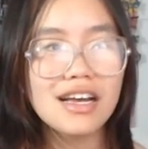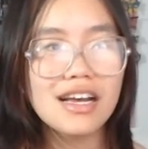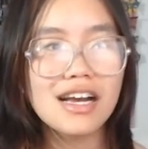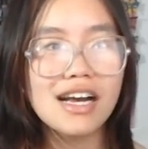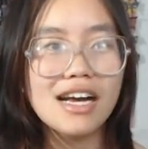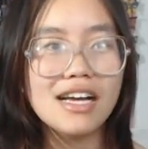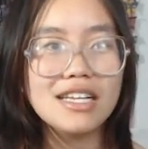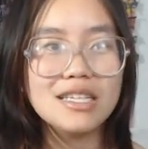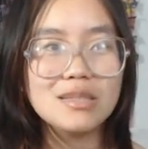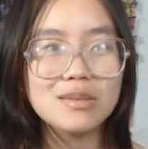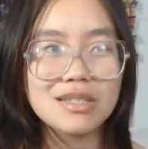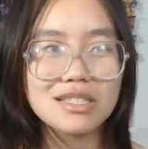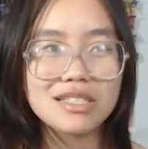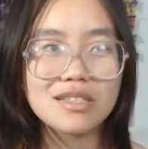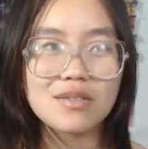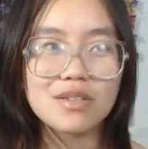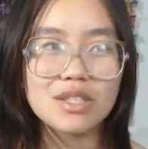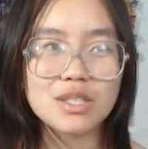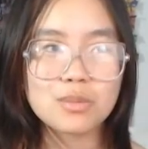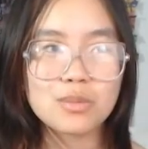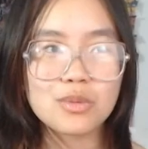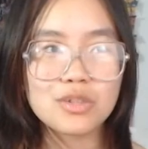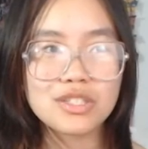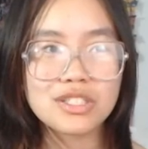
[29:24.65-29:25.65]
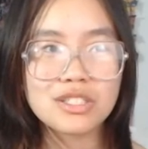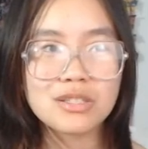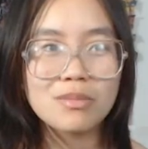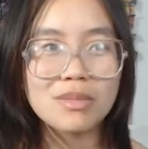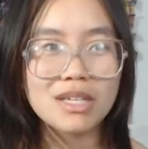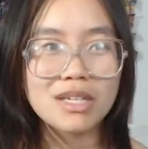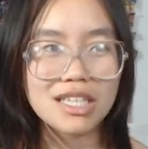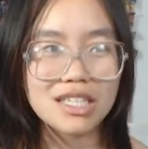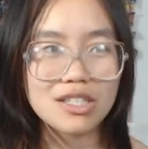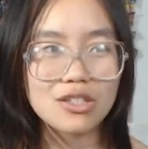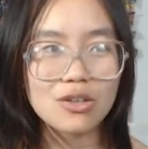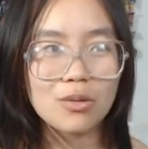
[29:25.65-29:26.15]
and it's because of this person,
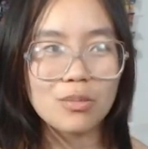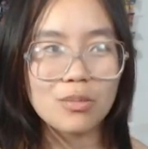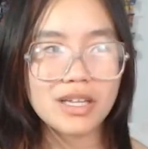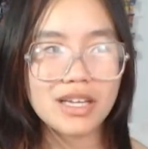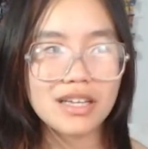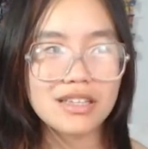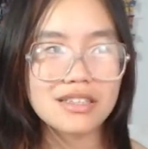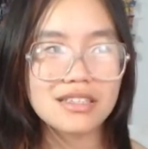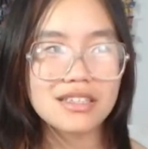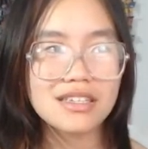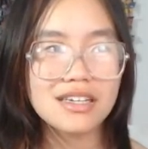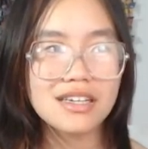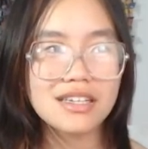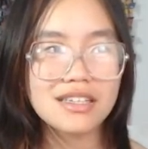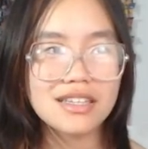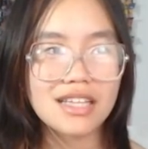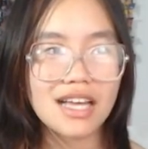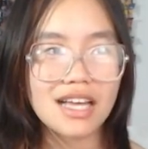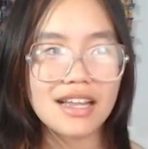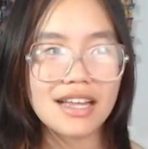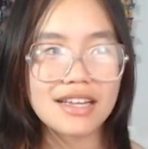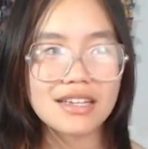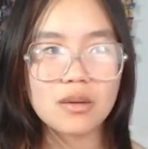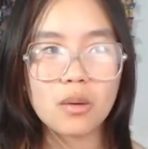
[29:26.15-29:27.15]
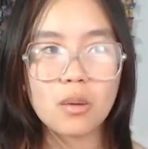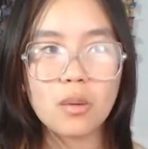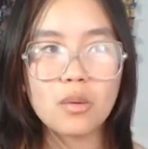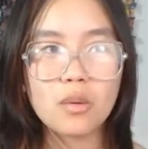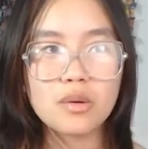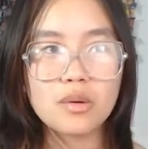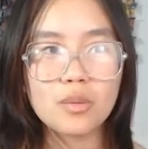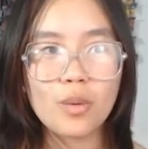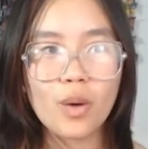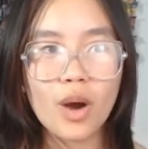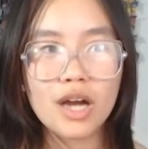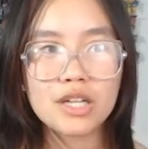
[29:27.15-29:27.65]
because they told me that like no one would
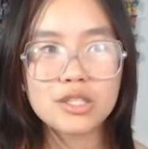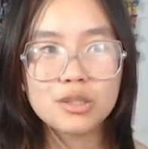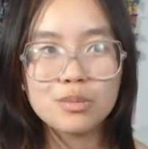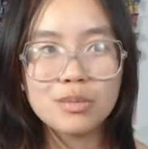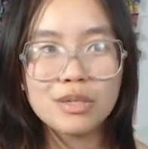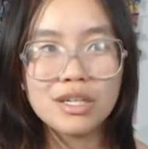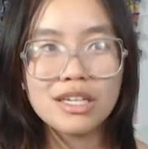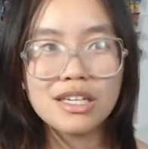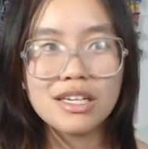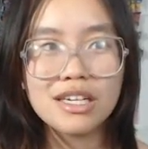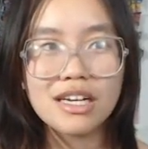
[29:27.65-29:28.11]
watch me,